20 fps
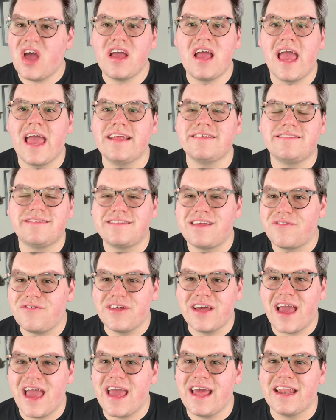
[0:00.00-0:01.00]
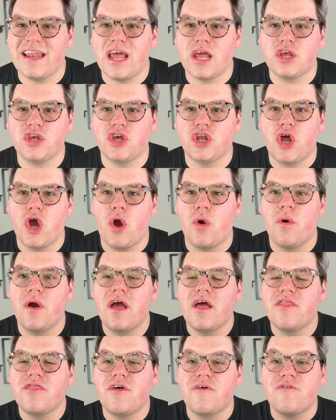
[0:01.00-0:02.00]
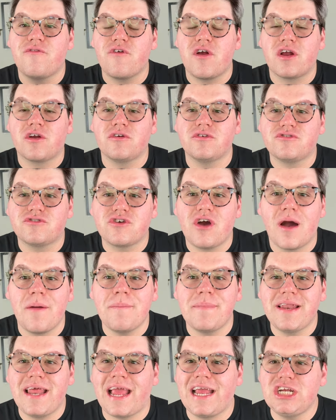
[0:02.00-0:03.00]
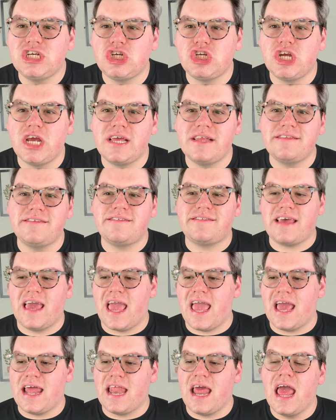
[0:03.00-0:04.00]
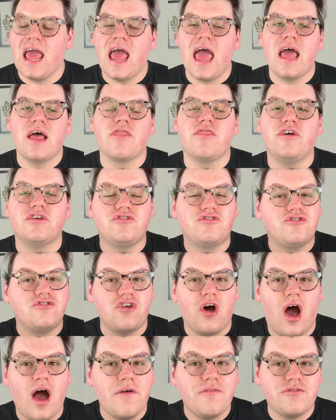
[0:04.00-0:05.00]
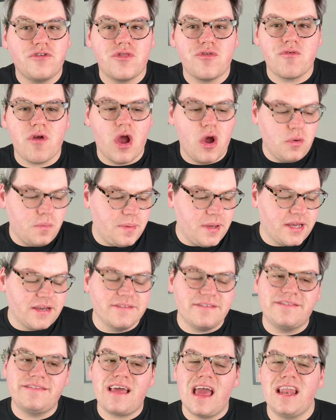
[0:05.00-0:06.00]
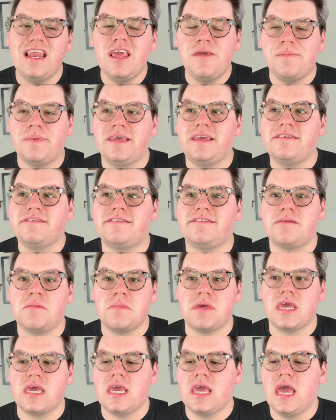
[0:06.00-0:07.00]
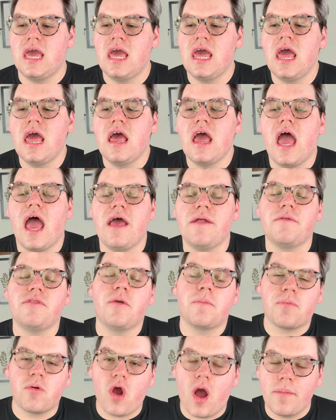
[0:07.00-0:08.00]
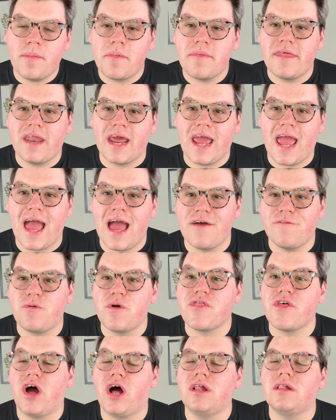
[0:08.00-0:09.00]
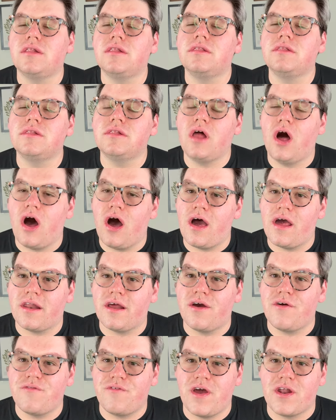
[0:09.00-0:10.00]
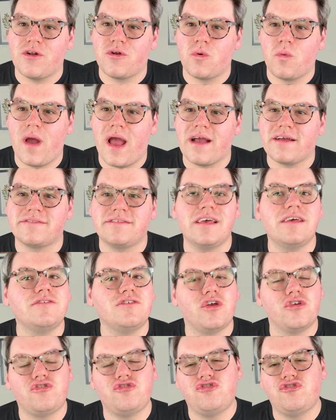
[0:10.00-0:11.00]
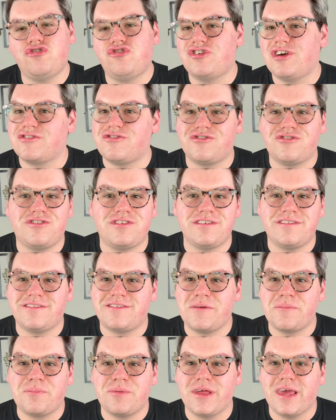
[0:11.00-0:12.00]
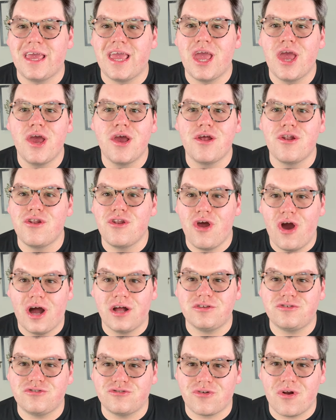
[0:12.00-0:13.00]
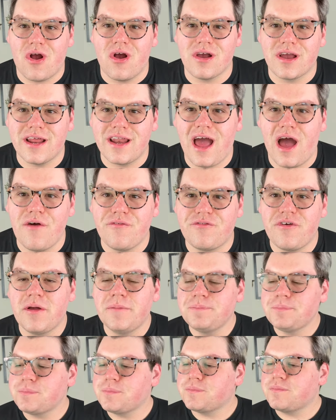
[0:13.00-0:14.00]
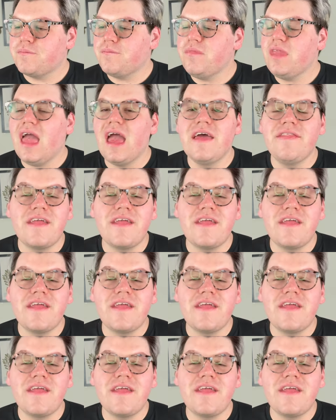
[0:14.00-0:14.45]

and stuff like and you know the fragrance combinations and the soft throw because teddy bees to me, and the problem that I have with a lot of vendor wax is it's just simply not strong enough. And